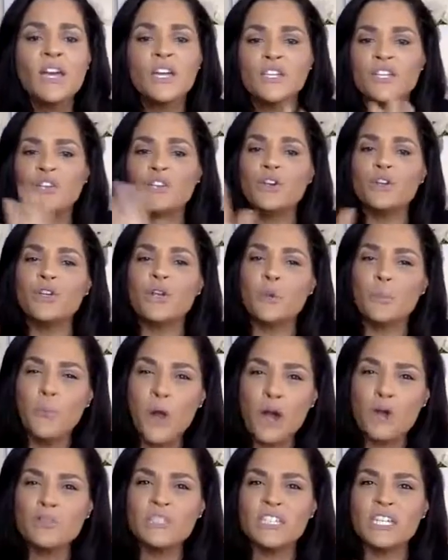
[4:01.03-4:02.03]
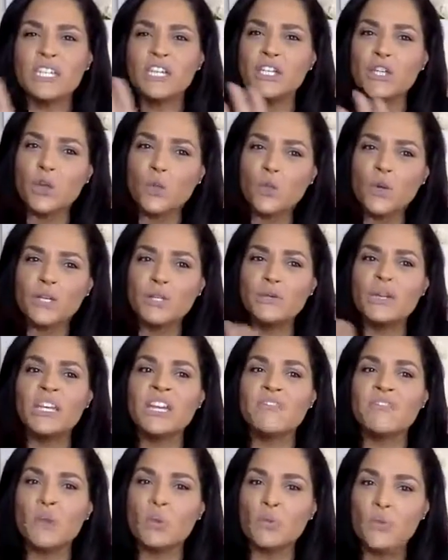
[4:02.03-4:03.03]
You know, you're posting and you're wondering
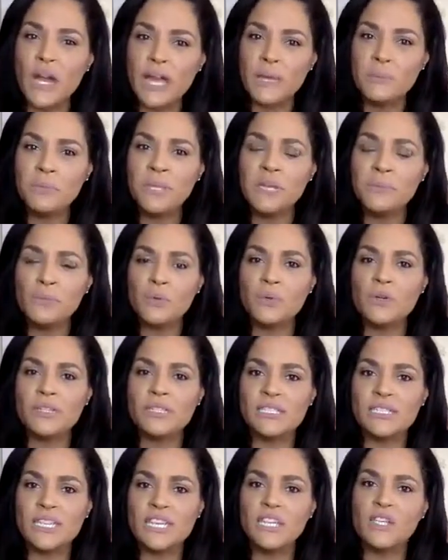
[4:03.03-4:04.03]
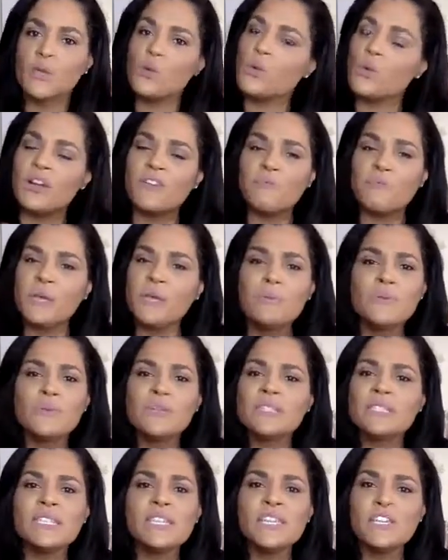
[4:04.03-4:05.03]
if the right people are seeing you, or if people are
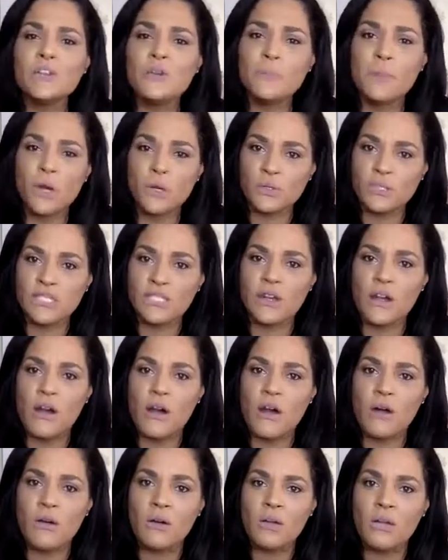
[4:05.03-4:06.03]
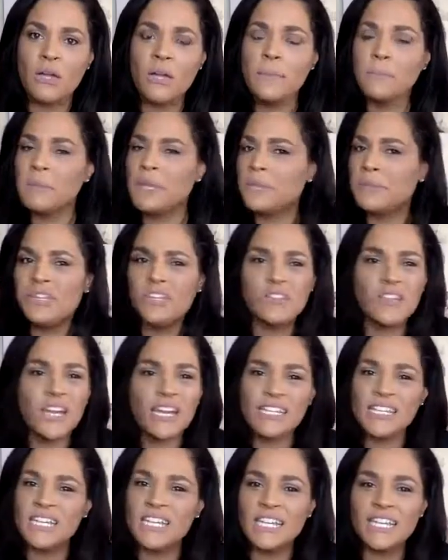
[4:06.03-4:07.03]
seeing your post at all. Maybe you're not
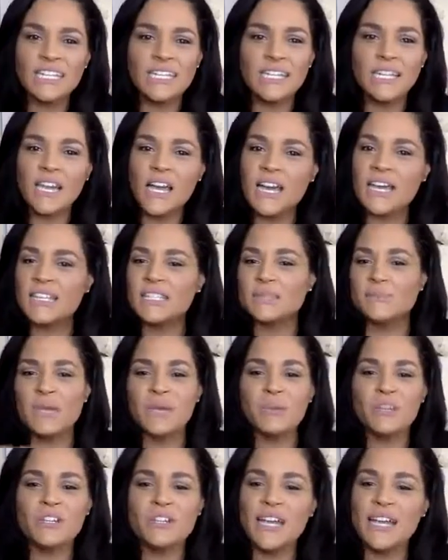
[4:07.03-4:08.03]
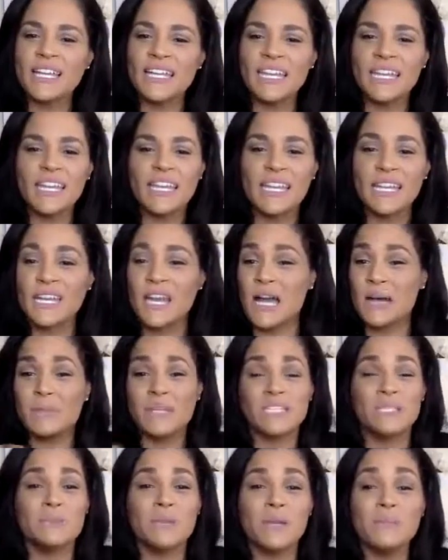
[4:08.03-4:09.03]
getting any likes. Maybe you're not getting any
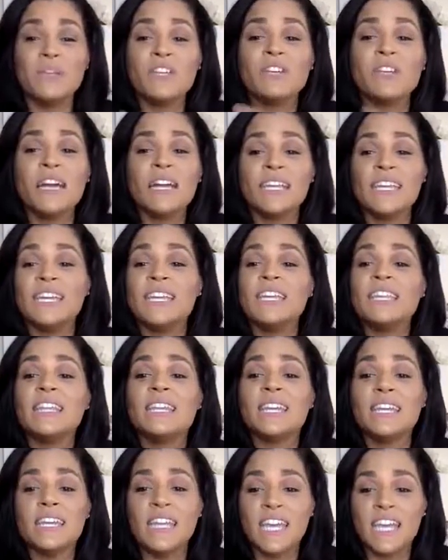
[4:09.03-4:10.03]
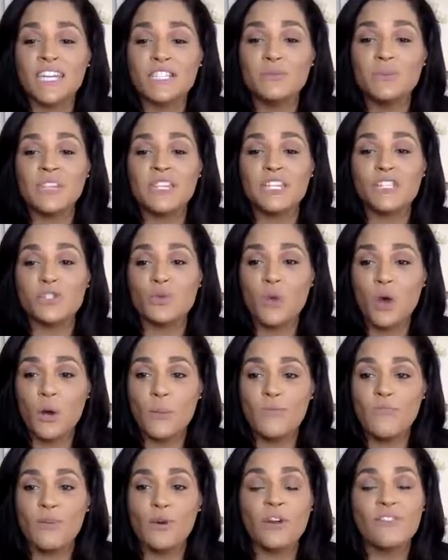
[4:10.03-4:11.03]
comments. Maybe you're not getting the engagement that you
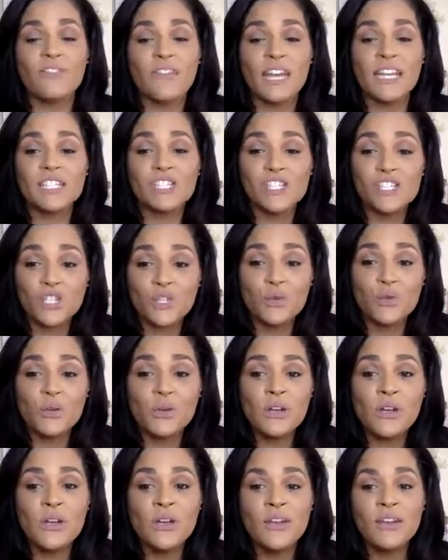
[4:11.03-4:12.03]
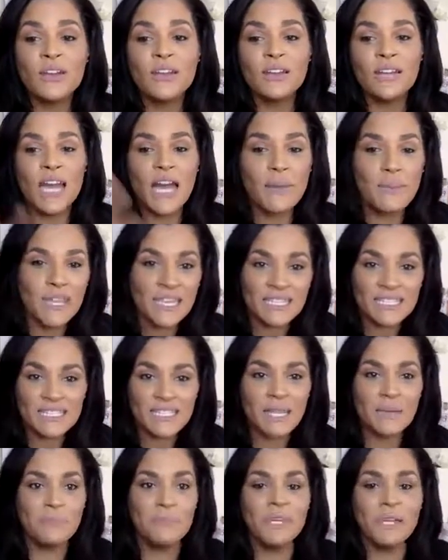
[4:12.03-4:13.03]
hope for. If that's you, comment and
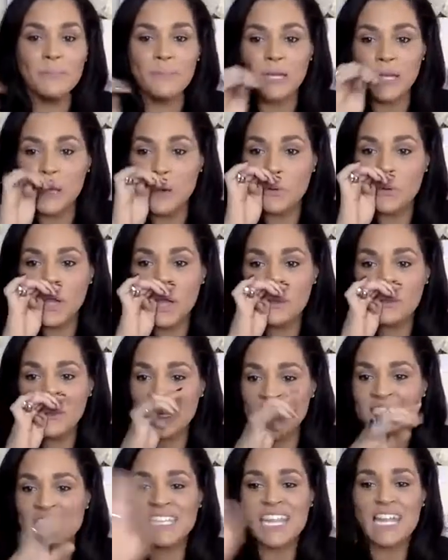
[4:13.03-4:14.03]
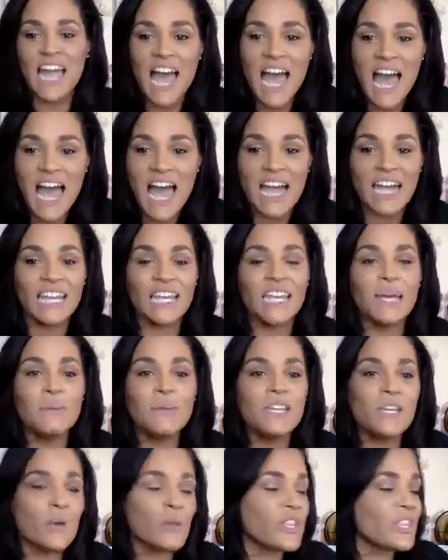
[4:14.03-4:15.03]
say me below. Comment and say I. Let me
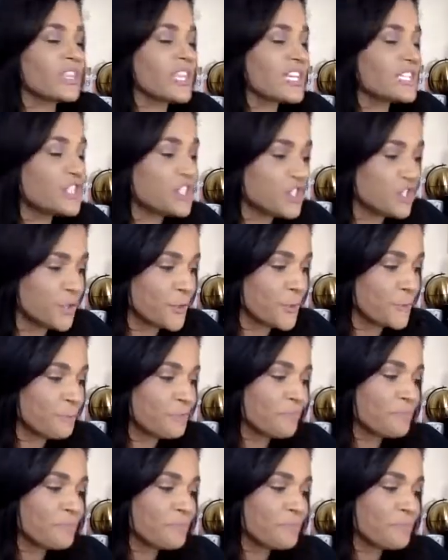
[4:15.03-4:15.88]
know that that's you.